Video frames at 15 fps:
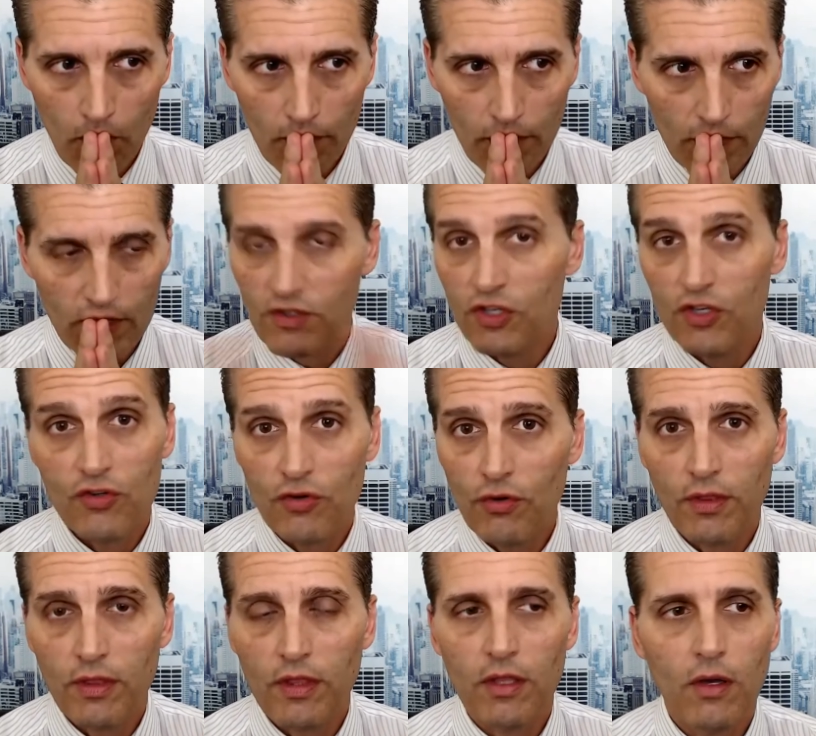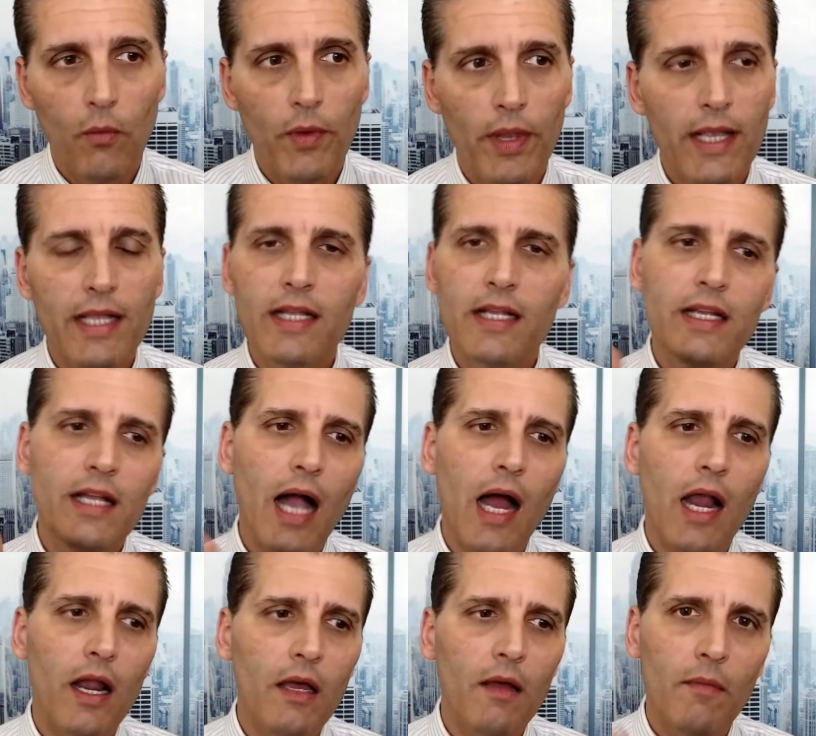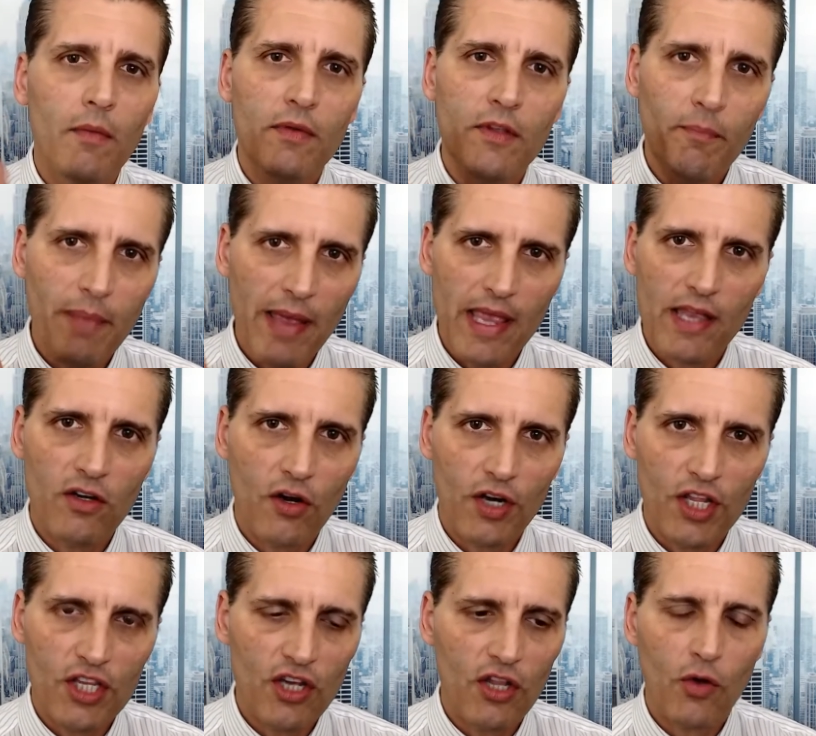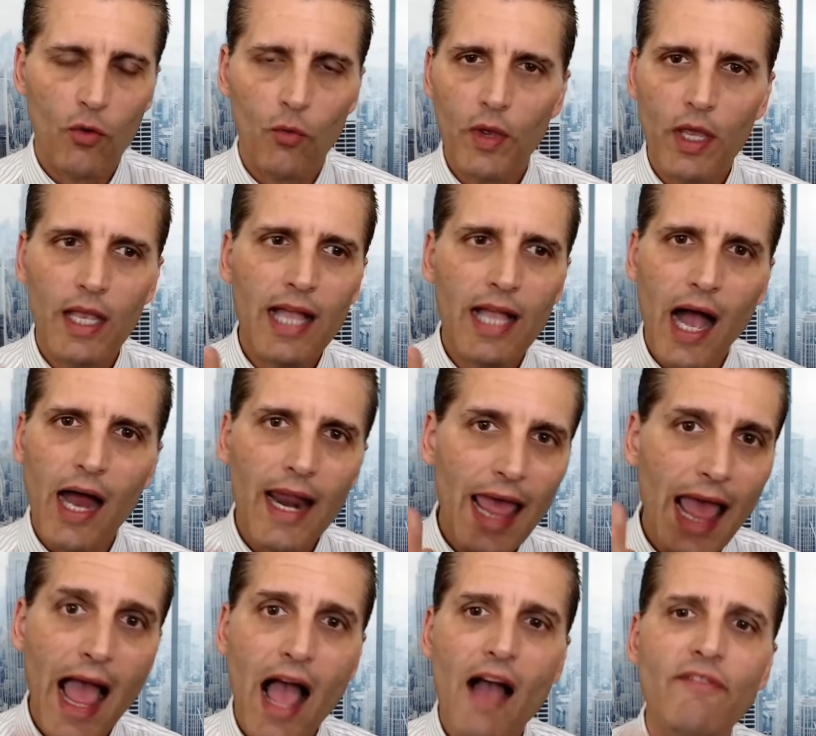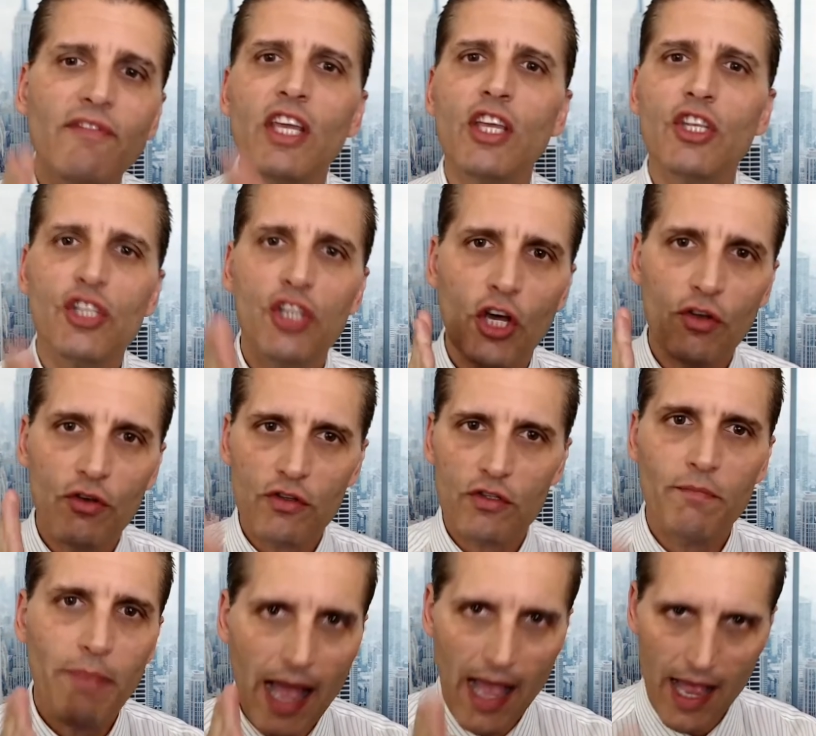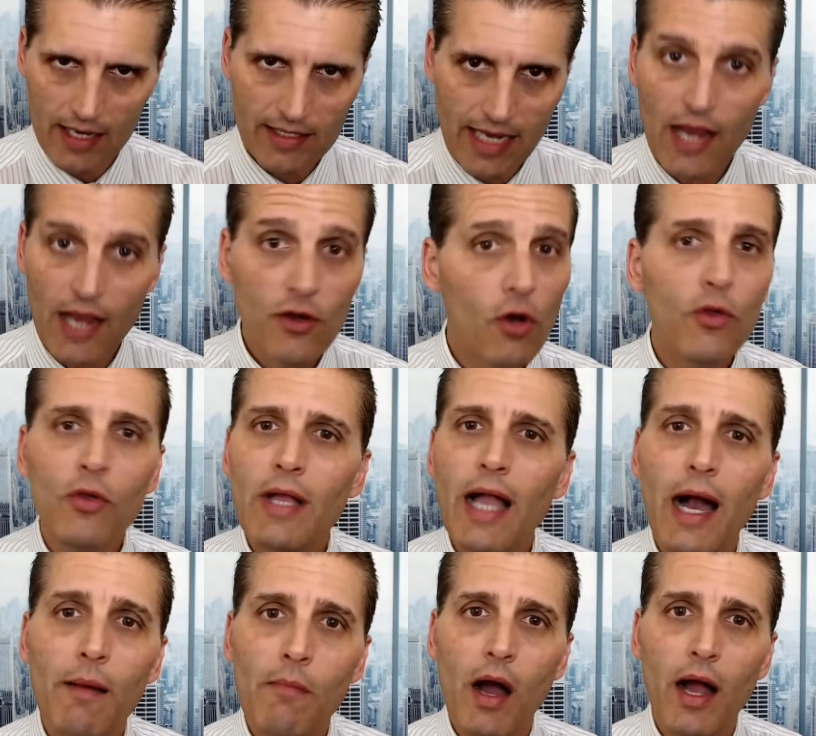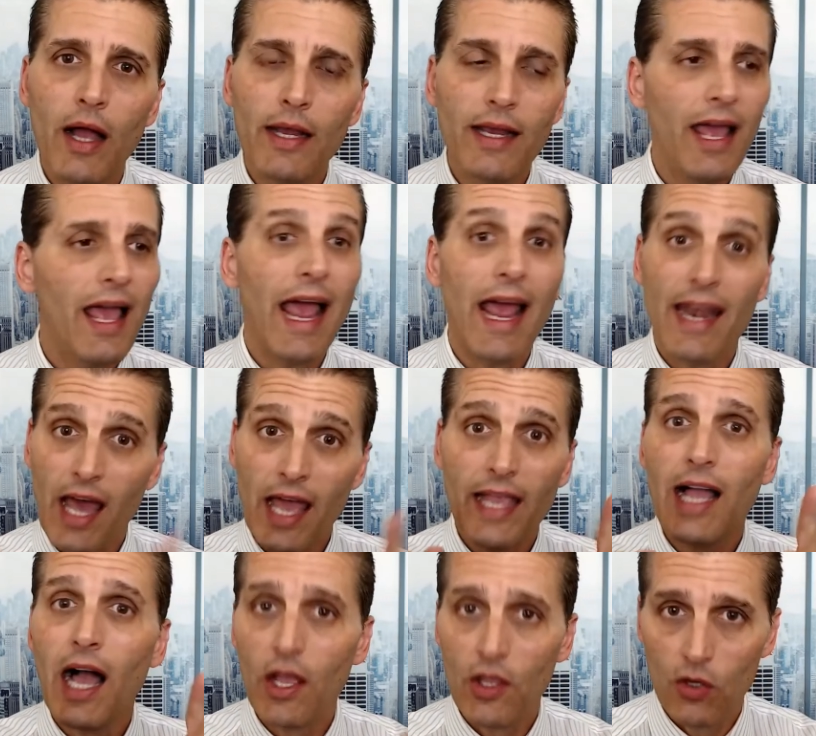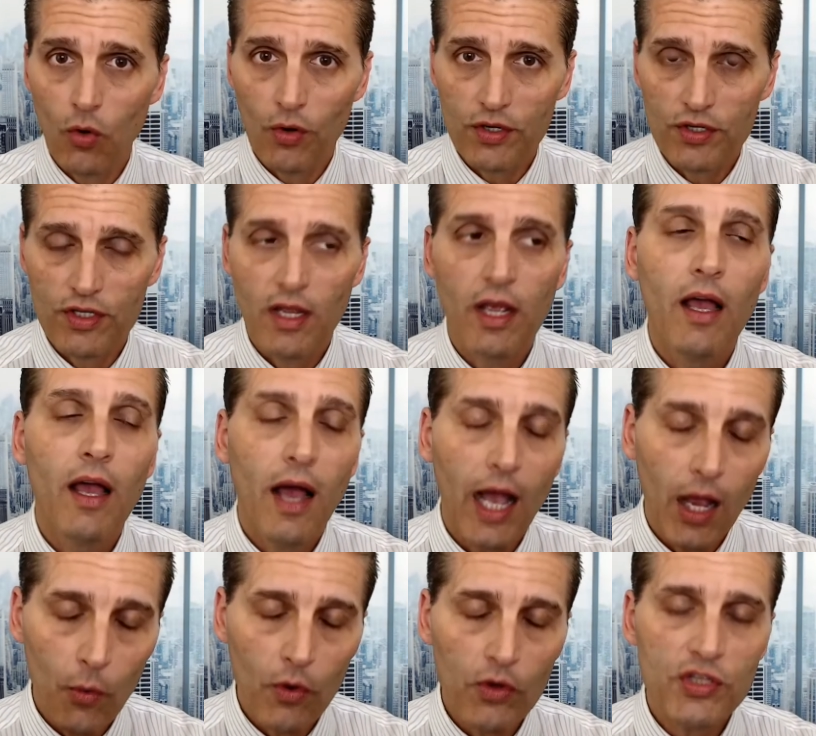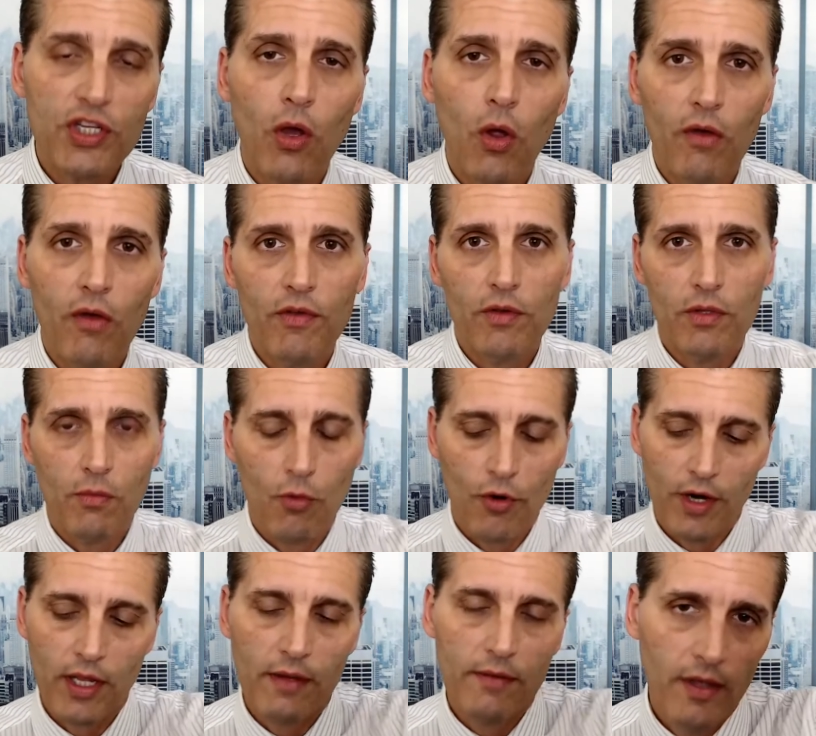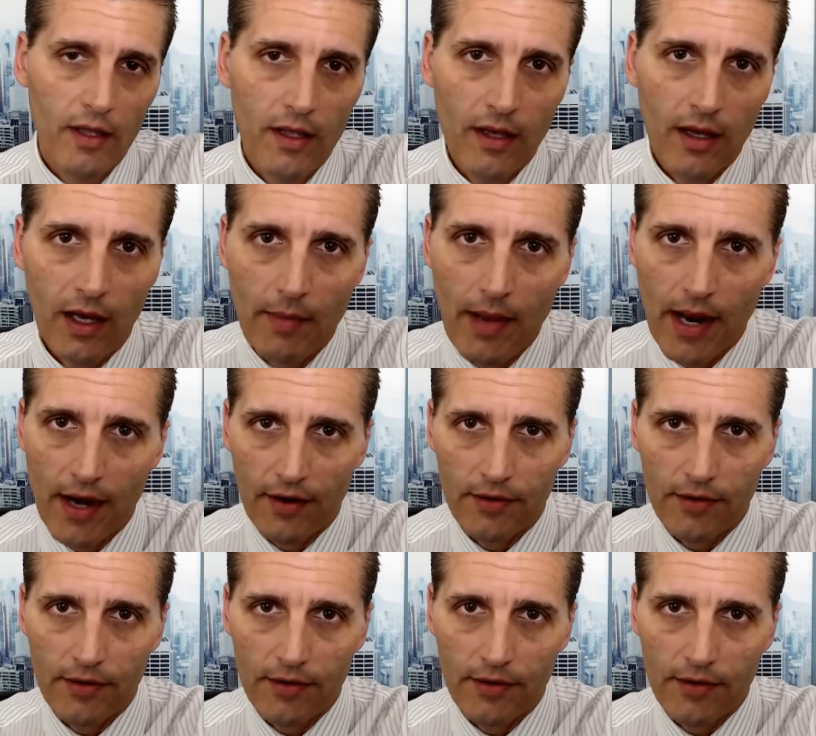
It's the truth. We got to depend on each other. We got to have each other's backs. I know you got mine, and I got yours. I will see all of you in the morning. I'm out of here.